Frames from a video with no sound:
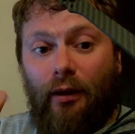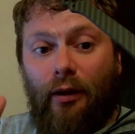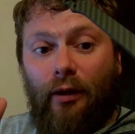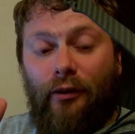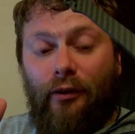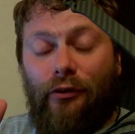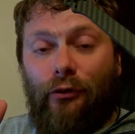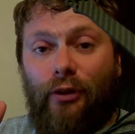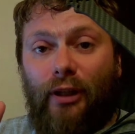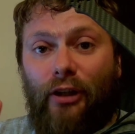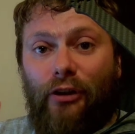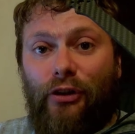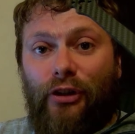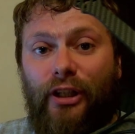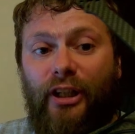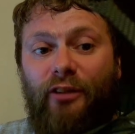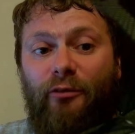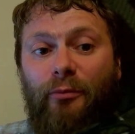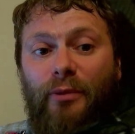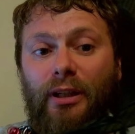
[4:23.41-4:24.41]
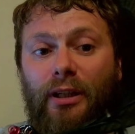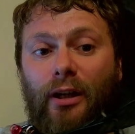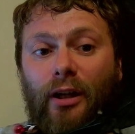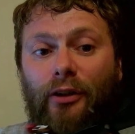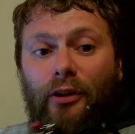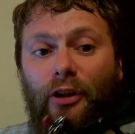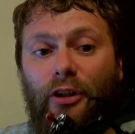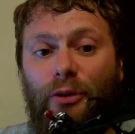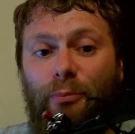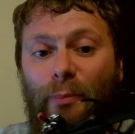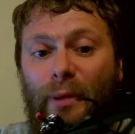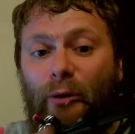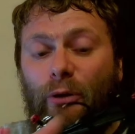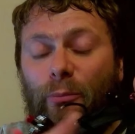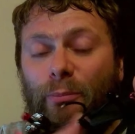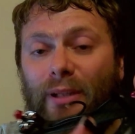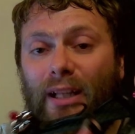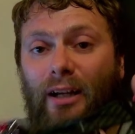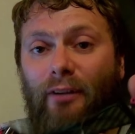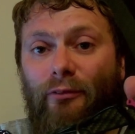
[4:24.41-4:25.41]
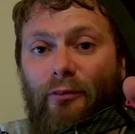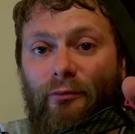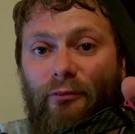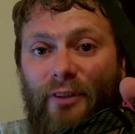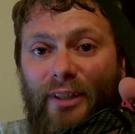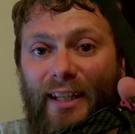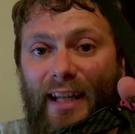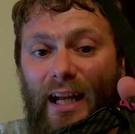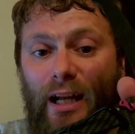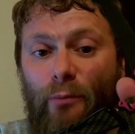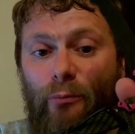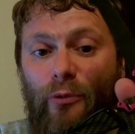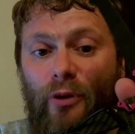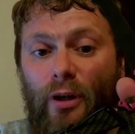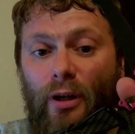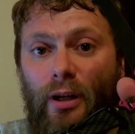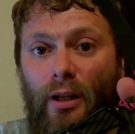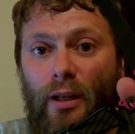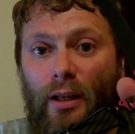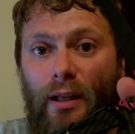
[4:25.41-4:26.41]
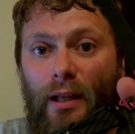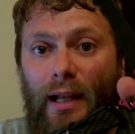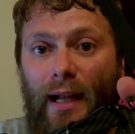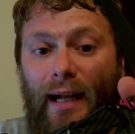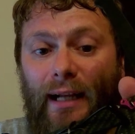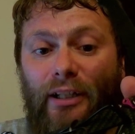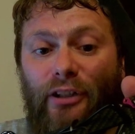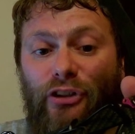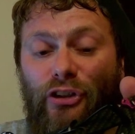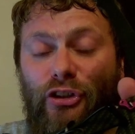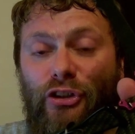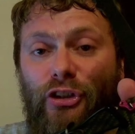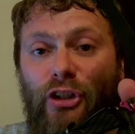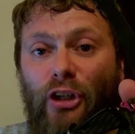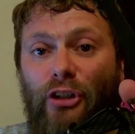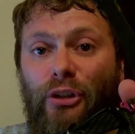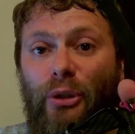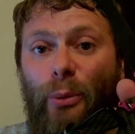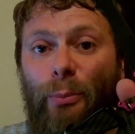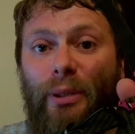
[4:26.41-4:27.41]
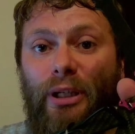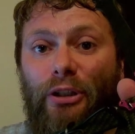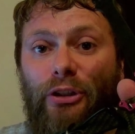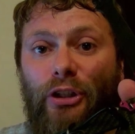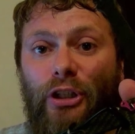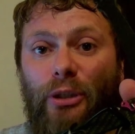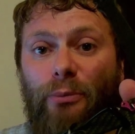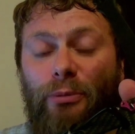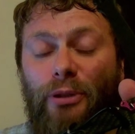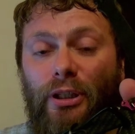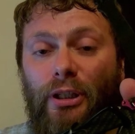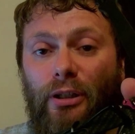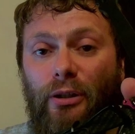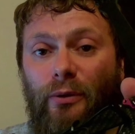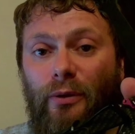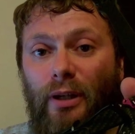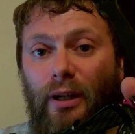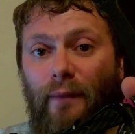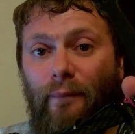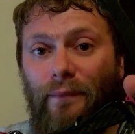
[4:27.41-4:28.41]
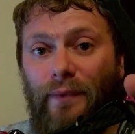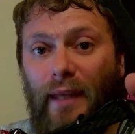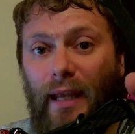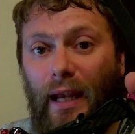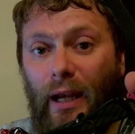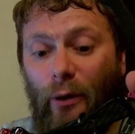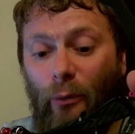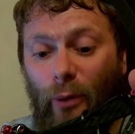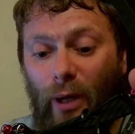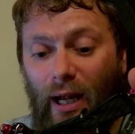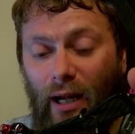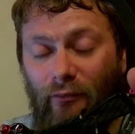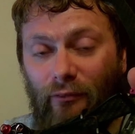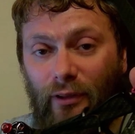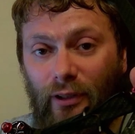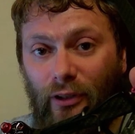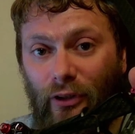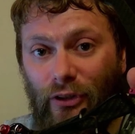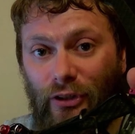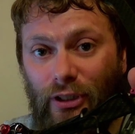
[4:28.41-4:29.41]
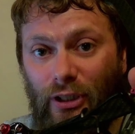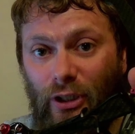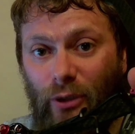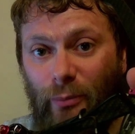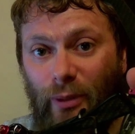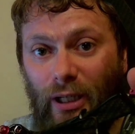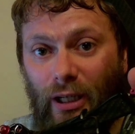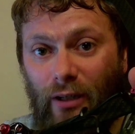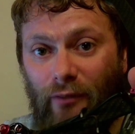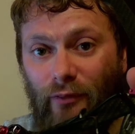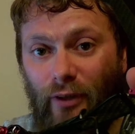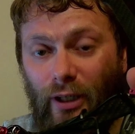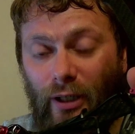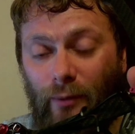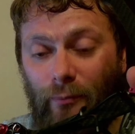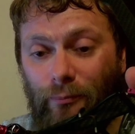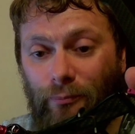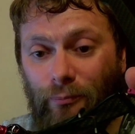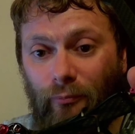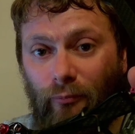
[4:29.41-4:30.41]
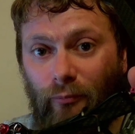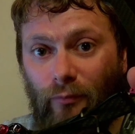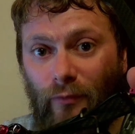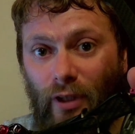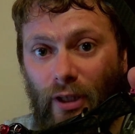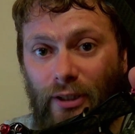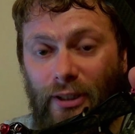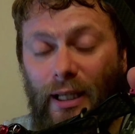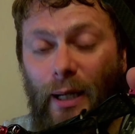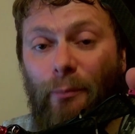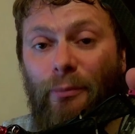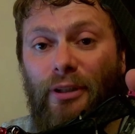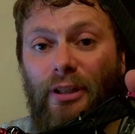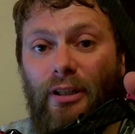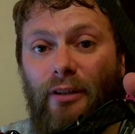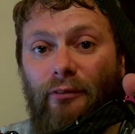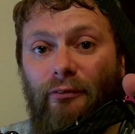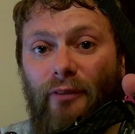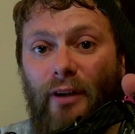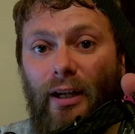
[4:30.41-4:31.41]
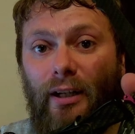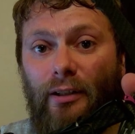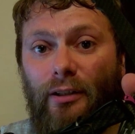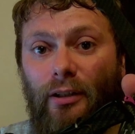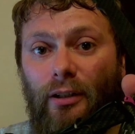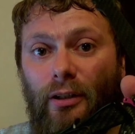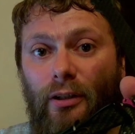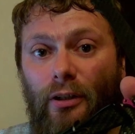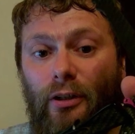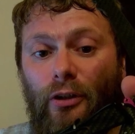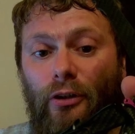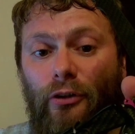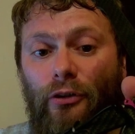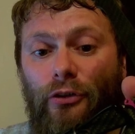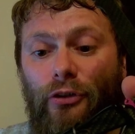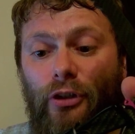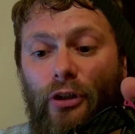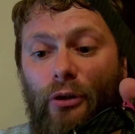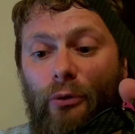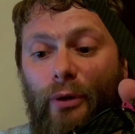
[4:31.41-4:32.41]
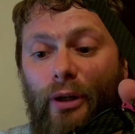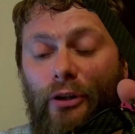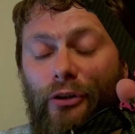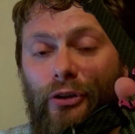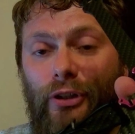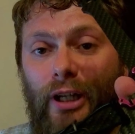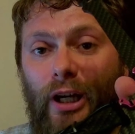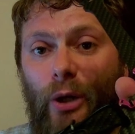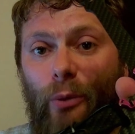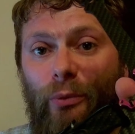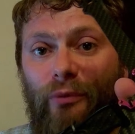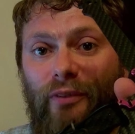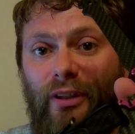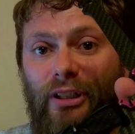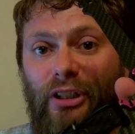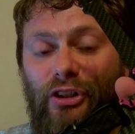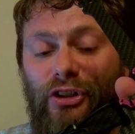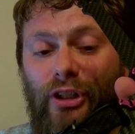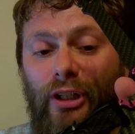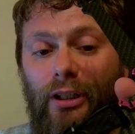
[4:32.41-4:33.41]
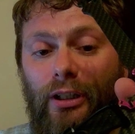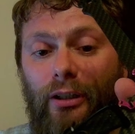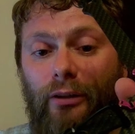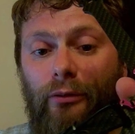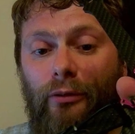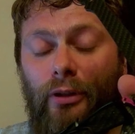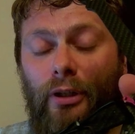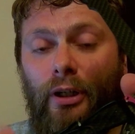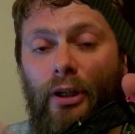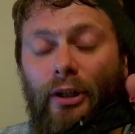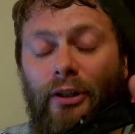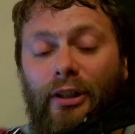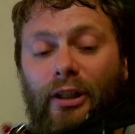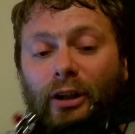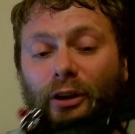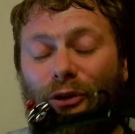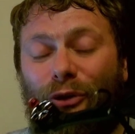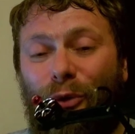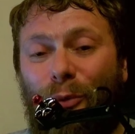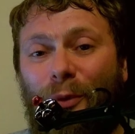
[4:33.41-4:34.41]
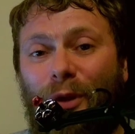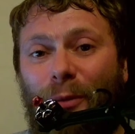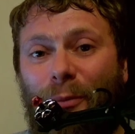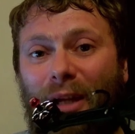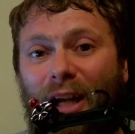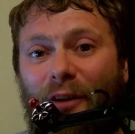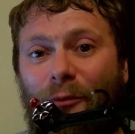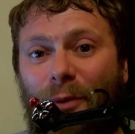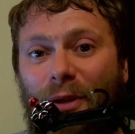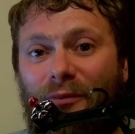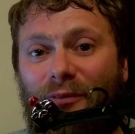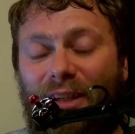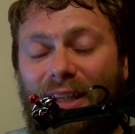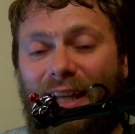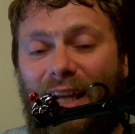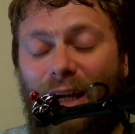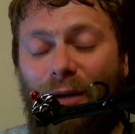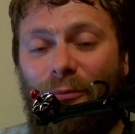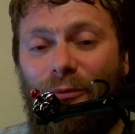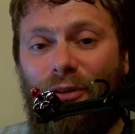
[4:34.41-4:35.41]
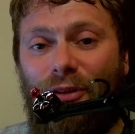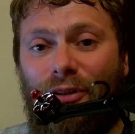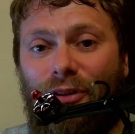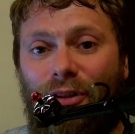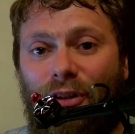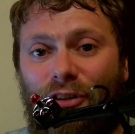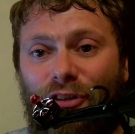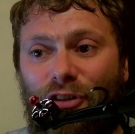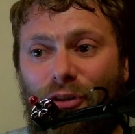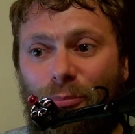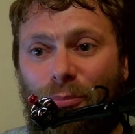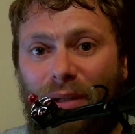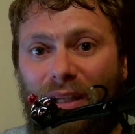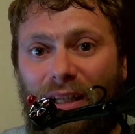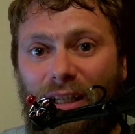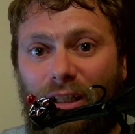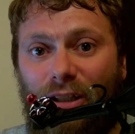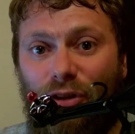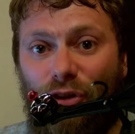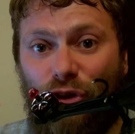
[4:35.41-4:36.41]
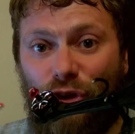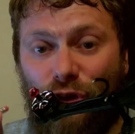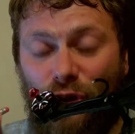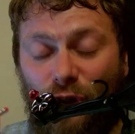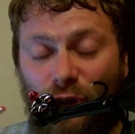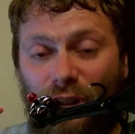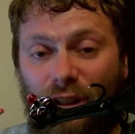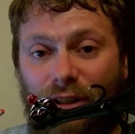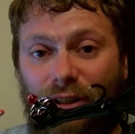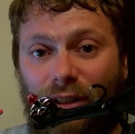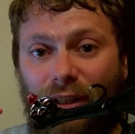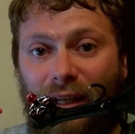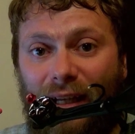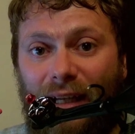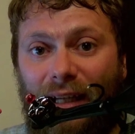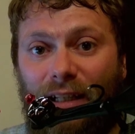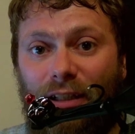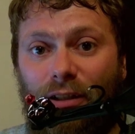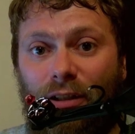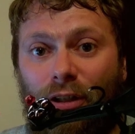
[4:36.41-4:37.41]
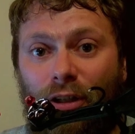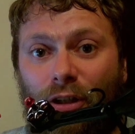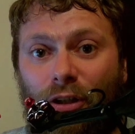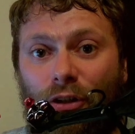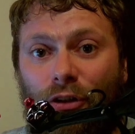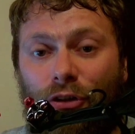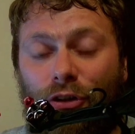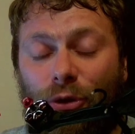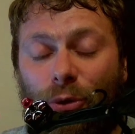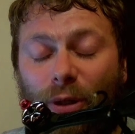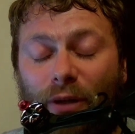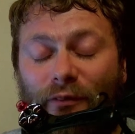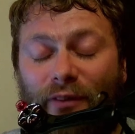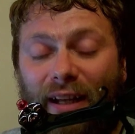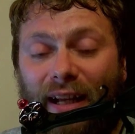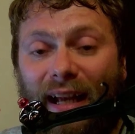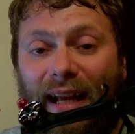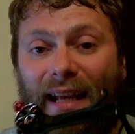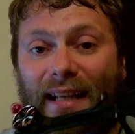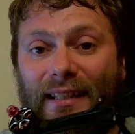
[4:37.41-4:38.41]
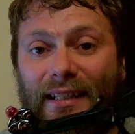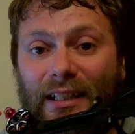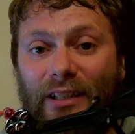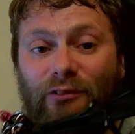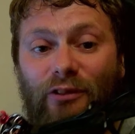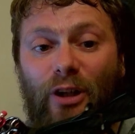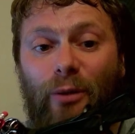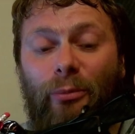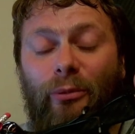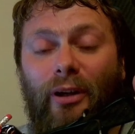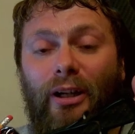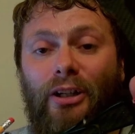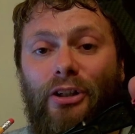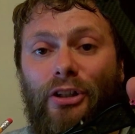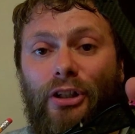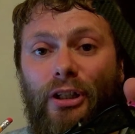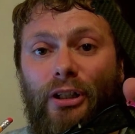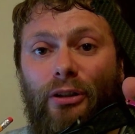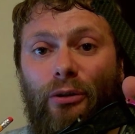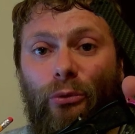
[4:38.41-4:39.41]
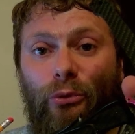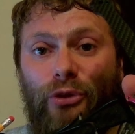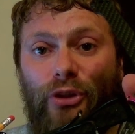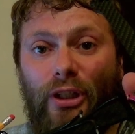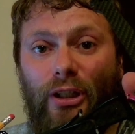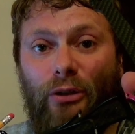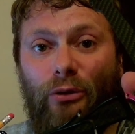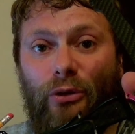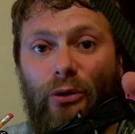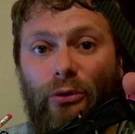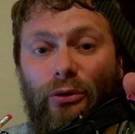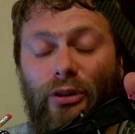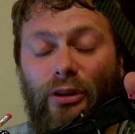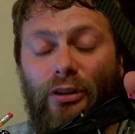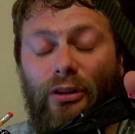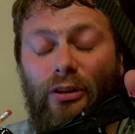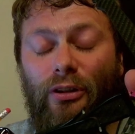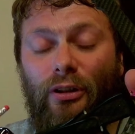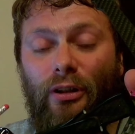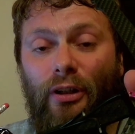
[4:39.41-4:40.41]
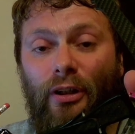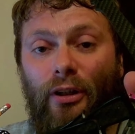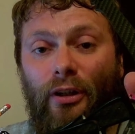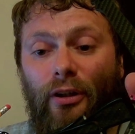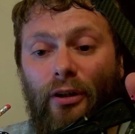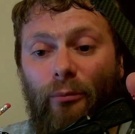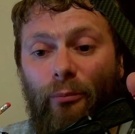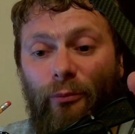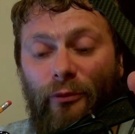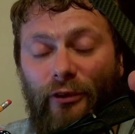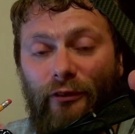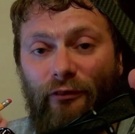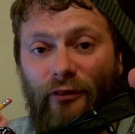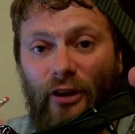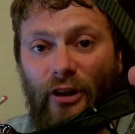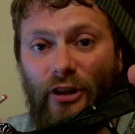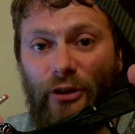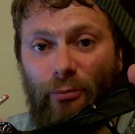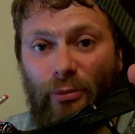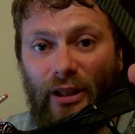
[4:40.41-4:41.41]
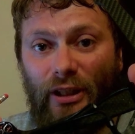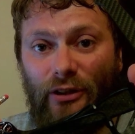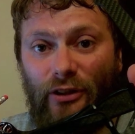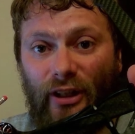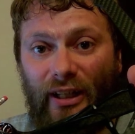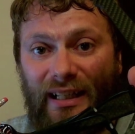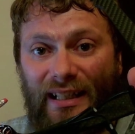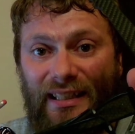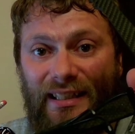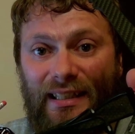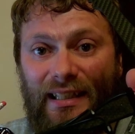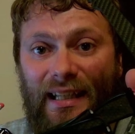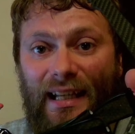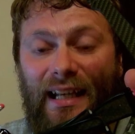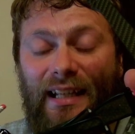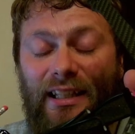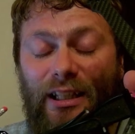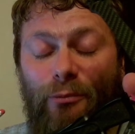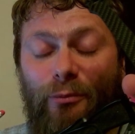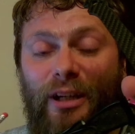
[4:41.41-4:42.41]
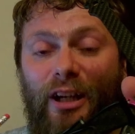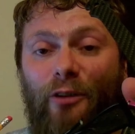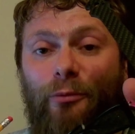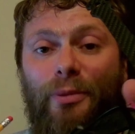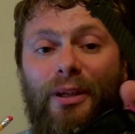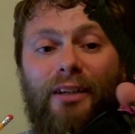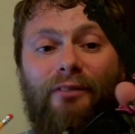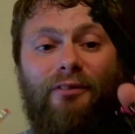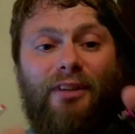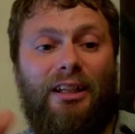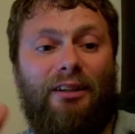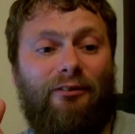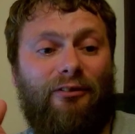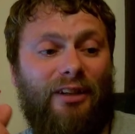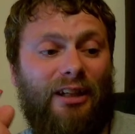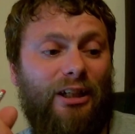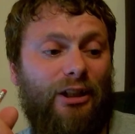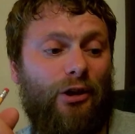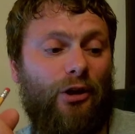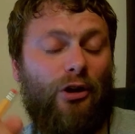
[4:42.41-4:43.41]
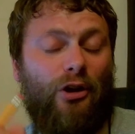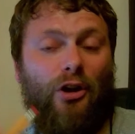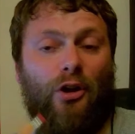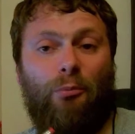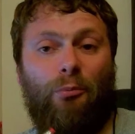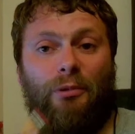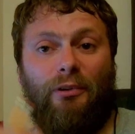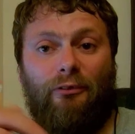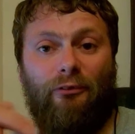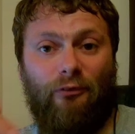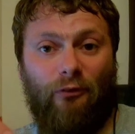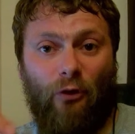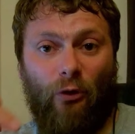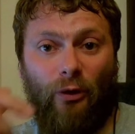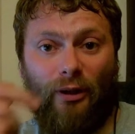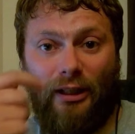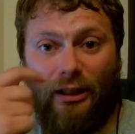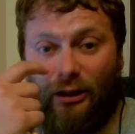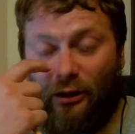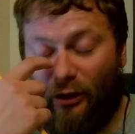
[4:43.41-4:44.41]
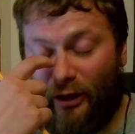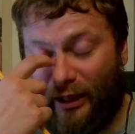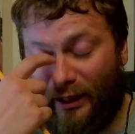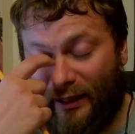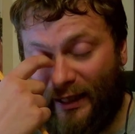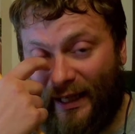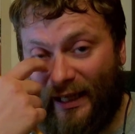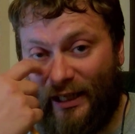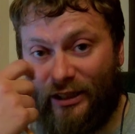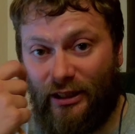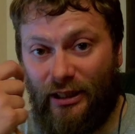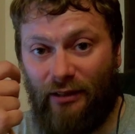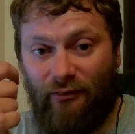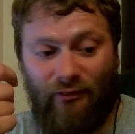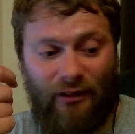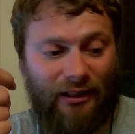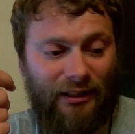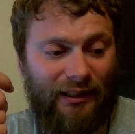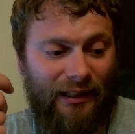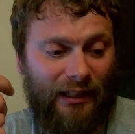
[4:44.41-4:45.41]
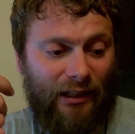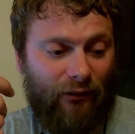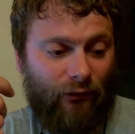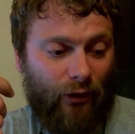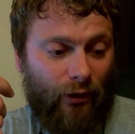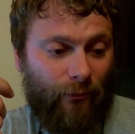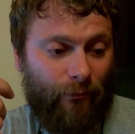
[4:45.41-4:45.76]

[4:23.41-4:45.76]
So that should give me a nice mounting platform for the camera, and as a side note, being TPU, it will have a nice little bit of dampening effect, so it should help with any jello. Now I normally like my FPV cameras to be solid in, so if there is any vibration or jello going on, the first place I can see it is in my FPV feed before I then look at the HD feed later on.